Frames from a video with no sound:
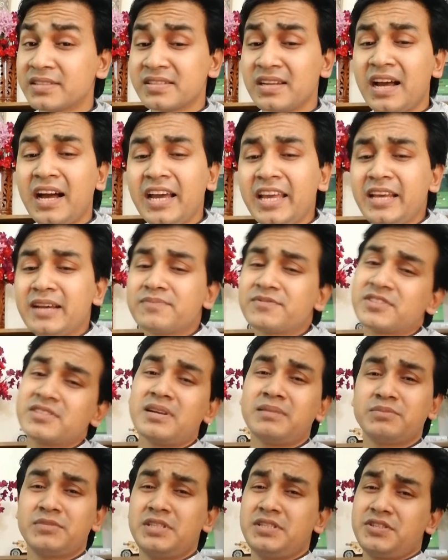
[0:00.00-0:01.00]
I have
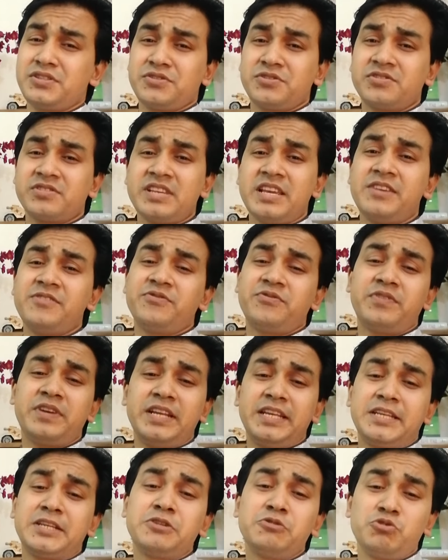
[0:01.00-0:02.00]
something to say very
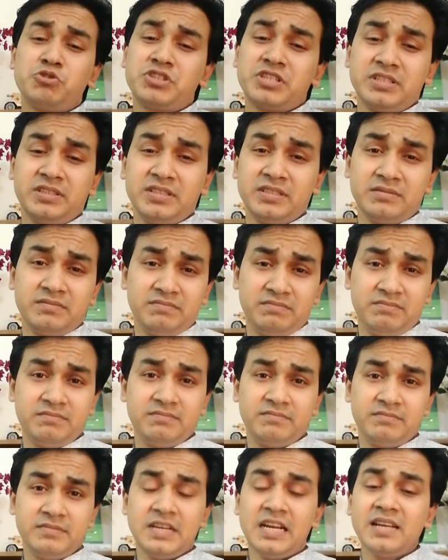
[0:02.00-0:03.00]
crucial.
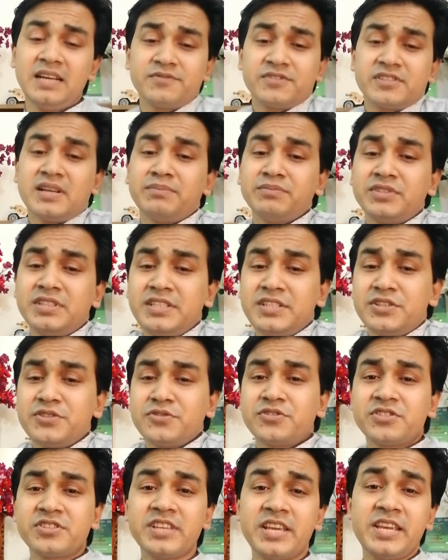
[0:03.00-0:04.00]
I have something to
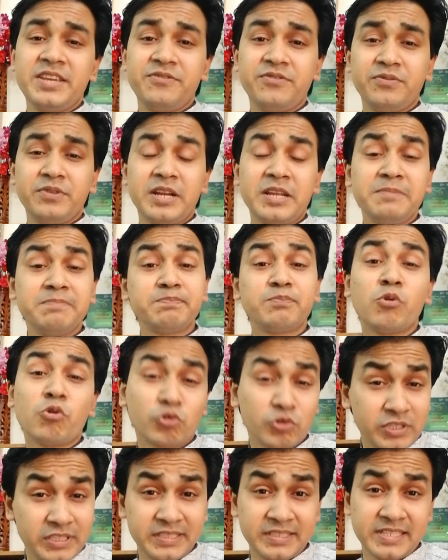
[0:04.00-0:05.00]
say very
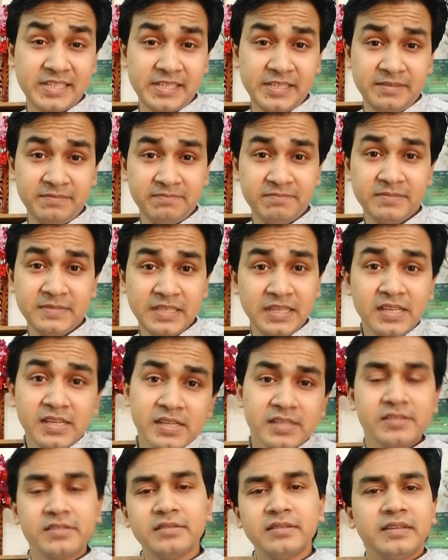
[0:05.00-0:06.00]
importantly.
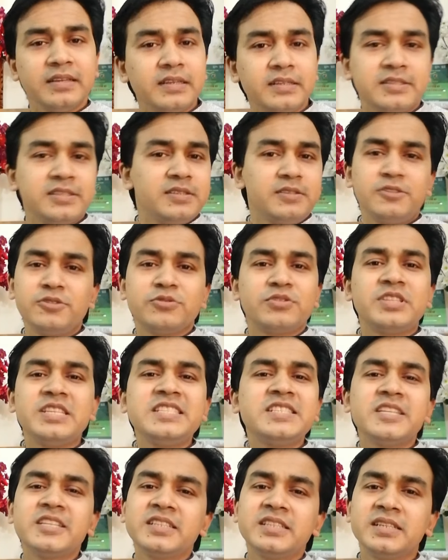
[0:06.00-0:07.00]
So these
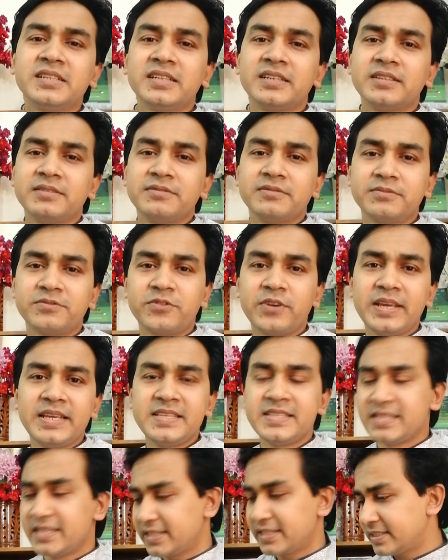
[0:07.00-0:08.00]
are the
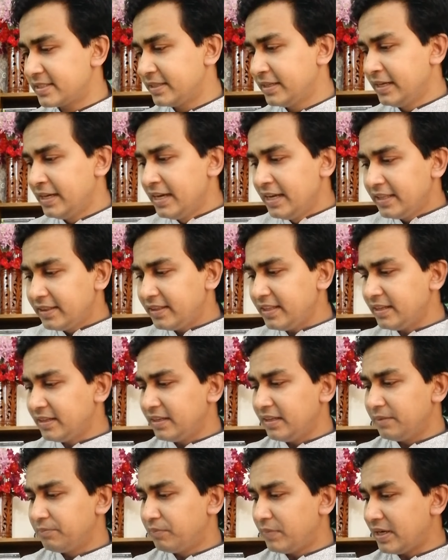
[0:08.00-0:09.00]
phrases. Then
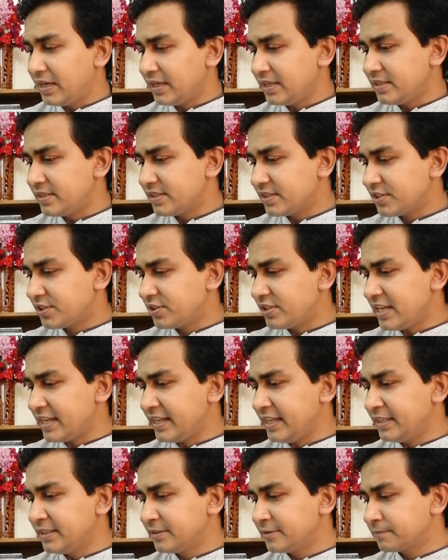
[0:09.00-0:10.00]
my
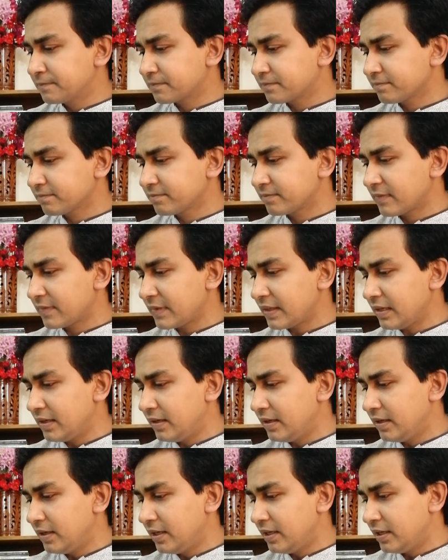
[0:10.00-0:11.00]
third
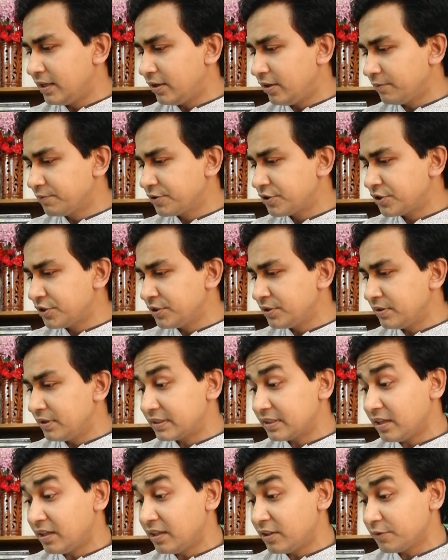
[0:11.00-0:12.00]

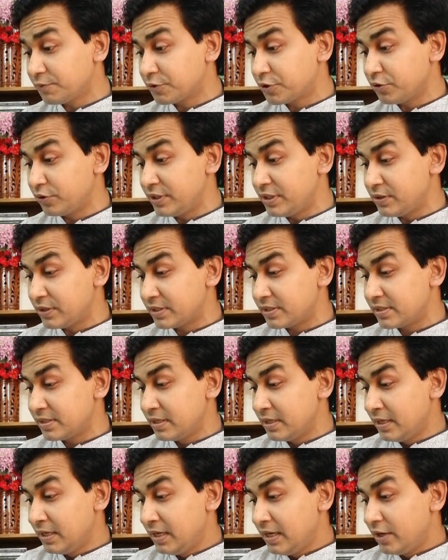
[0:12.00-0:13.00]
option is
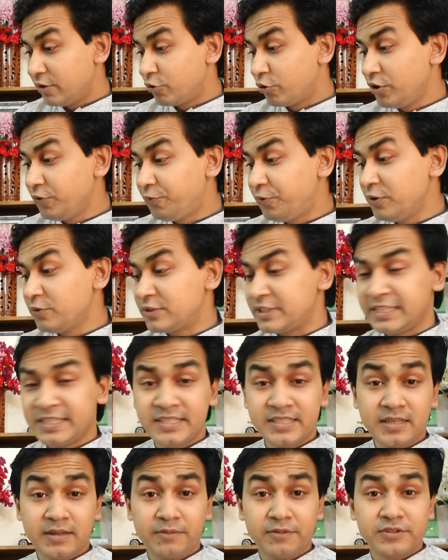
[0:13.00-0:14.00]
refusing
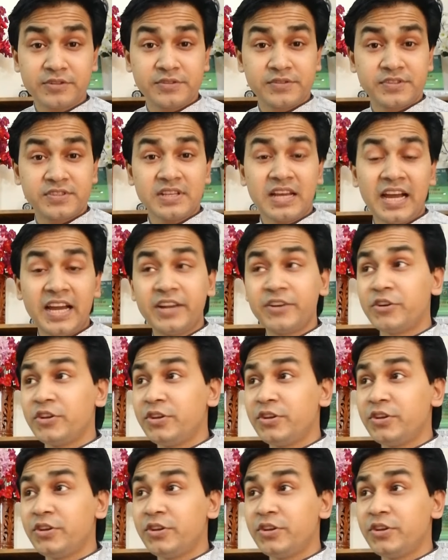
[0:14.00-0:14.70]
interruptions. I